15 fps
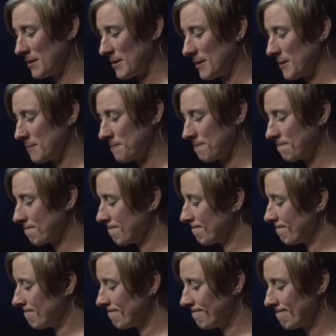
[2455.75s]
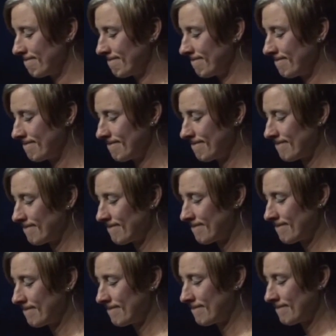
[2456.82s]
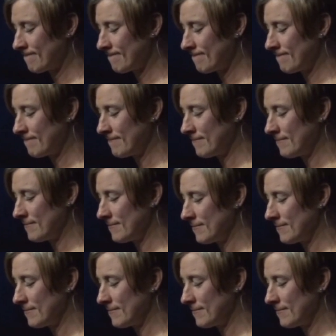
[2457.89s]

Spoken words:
No one is speaking in this clip.